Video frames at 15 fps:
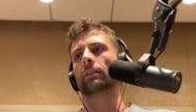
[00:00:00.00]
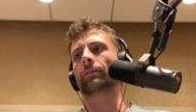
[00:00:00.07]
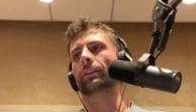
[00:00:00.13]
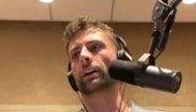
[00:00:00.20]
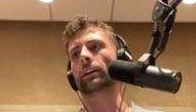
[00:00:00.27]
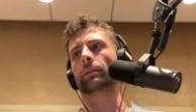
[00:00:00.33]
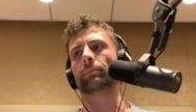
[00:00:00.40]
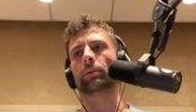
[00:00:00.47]

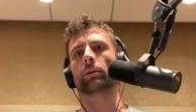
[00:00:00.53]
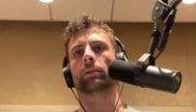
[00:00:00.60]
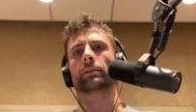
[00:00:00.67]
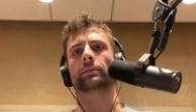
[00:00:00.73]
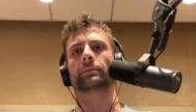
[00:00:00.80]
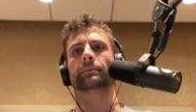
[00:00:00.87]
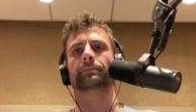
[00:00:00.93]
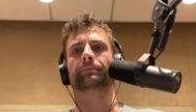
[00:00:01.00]
very
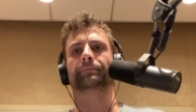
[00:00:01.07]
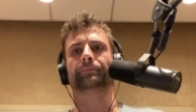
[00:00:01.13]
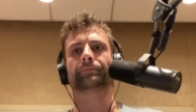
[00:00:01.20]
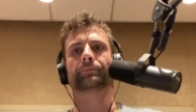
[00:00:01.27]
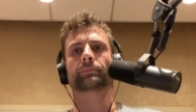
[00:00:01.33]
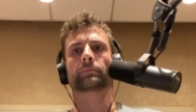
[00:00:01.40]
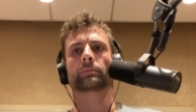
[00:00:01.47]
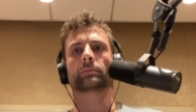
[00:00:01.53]
important
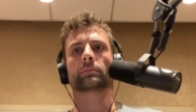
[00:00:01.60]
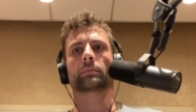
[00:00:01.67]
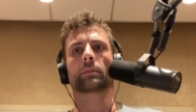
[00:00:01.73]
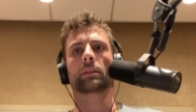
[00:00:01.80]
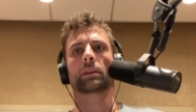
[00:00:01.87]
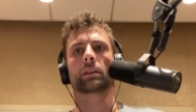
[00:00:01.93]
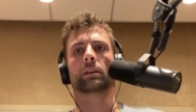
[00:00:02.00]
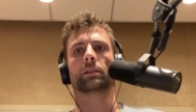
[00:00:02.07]

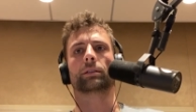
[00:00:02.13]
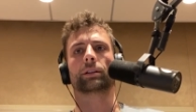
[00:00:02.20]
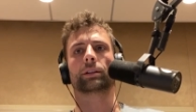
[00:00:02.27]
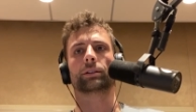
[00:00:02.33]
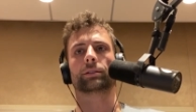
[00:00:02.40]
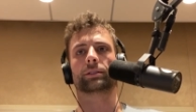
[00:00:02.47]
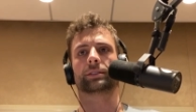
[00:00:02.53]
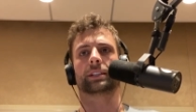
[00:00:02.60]

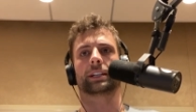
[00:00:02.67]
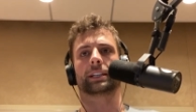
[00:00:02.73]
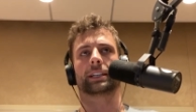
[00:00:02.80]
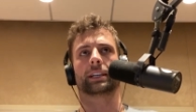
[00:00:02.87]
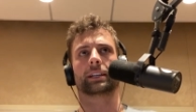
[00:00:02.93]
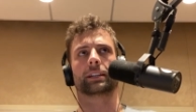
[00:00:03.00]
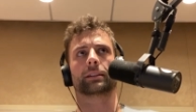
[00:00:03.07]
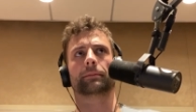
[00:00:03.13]
news
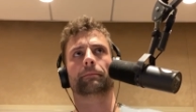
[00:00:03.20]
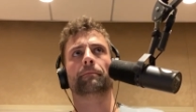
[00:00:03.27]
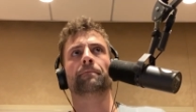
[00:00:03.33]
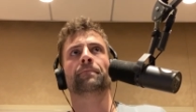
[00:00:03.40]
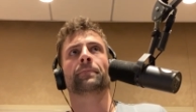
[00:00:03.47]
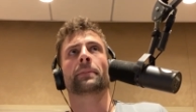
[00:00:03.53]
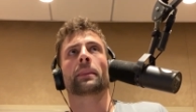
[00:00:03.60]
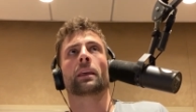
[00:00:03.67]
again.
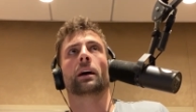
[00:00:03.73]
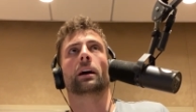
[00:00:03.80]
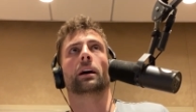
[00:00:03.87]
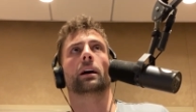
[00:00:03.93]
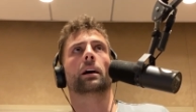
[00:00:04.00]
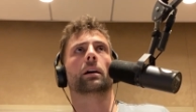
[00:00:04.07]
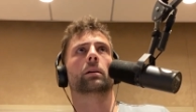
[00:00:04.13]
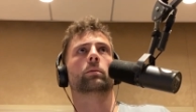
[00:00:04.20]

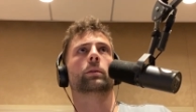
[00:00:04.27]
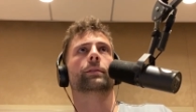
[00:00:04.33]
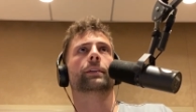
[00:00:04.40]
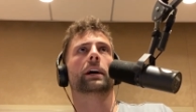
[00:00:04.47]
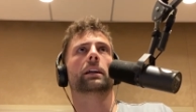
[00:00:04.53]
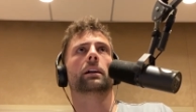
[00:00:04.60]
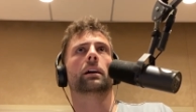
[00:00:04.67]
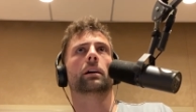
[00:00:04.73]
Uh, we've
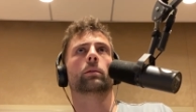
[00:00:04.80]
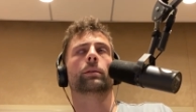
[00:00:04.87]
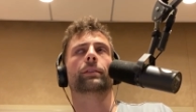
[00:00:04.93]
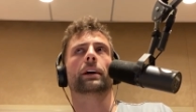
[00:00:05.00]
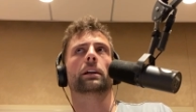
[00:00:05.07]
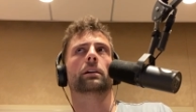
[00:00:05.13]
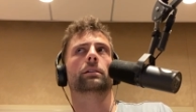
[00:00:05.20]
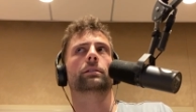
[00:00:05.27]
got our we've
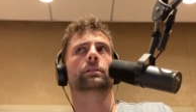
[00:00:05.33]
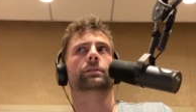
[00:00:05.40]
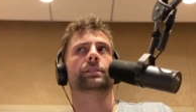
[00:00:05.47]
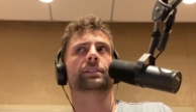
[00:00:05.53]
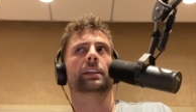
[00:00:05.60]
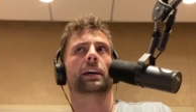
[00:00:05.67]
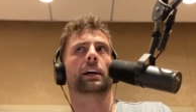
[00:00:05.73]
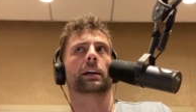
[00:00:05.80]
got our news
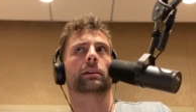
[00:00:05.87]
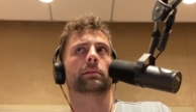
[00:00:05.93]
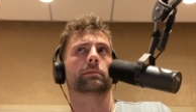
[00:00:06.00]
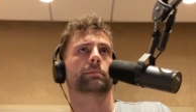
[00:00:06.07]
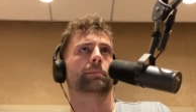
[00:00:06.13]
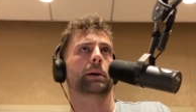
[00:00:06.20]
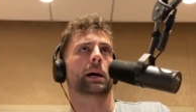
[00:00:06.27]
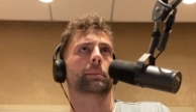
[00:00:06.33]
seg
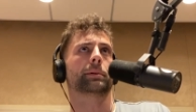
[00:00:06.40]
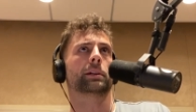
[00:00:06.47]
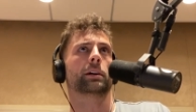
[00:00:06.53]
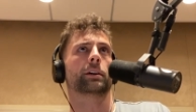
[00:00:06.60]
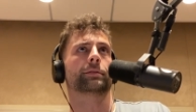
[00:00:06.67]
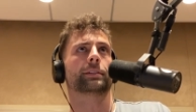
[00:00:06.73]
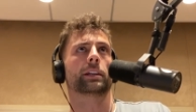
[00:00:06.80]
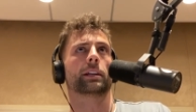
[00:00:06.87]
popping
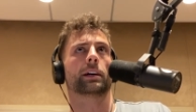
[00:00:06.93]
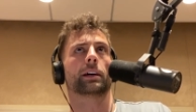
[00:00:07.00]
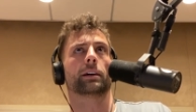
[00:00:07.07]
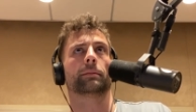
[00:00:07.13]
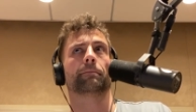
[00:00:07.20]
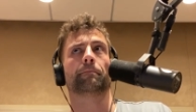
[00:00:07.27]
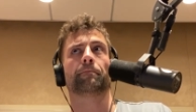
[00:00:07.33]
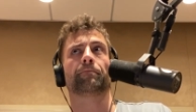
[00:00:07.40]
off
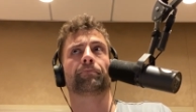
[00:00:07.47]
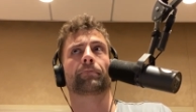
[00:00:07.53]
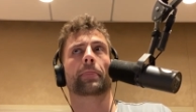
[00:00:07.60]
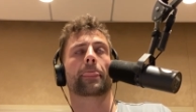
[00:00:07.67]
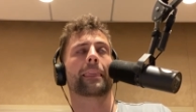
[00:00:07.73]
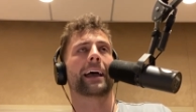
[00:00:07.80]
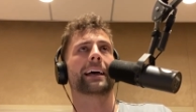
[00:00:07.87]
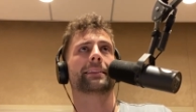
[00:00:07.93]
today
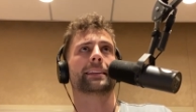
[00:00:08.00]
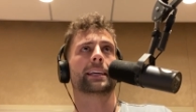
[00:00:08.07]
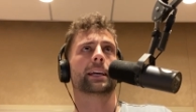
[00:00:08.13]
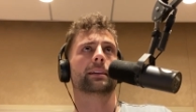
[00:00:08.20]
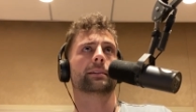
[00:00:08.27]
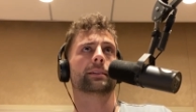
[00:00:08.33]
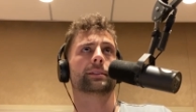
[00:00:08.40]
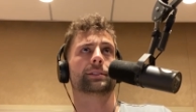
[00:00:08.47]
at the
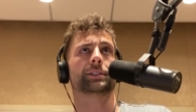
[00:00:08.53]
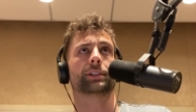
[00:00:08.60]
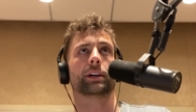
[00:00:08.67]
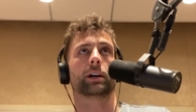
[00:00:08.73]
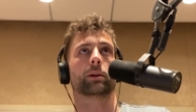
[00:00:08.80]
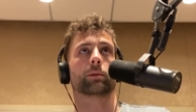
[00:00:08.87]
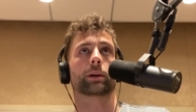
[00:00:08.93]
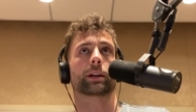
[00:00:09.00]
end of the
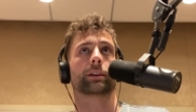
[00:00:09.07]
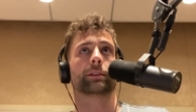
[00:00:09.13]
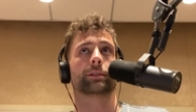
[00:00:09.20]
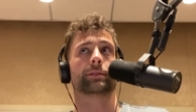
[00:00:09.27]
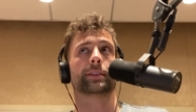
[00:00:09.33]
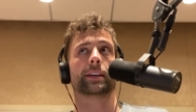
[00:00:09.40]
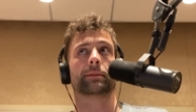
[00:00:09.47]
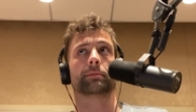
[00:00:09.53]
show, we're going to do
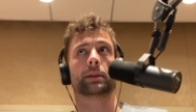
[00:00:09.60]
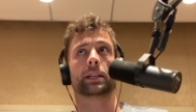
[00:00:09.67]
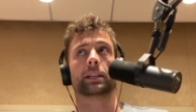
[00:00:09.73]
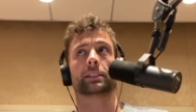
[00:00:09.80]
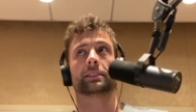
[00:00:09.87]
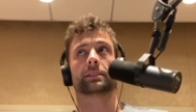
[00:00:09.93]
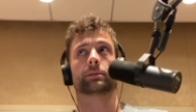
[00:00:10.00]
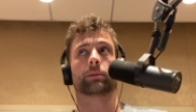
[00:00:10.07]
10
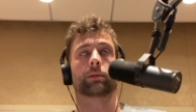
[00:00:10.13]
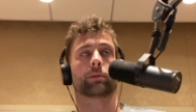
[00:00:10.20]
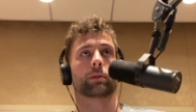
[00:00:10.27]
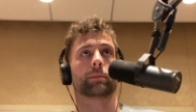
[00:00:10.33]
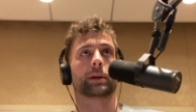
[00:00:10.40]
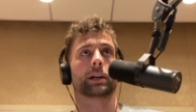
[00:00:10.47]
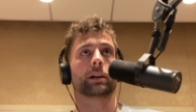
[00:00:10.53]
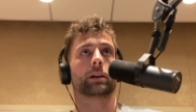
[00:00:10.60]
minutes with one
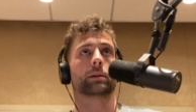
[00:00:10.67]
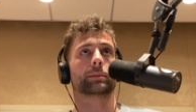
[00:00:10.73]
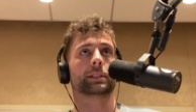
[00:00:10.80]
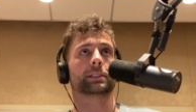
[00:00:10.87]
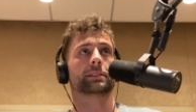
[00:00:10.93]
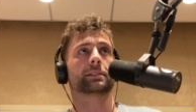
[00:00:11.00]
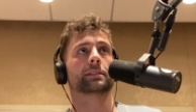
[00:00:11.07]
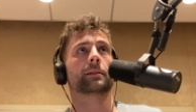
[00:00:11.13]
of my
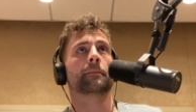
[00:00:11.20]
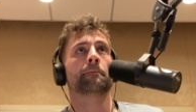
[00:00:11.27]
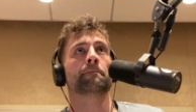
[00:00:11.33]
homies.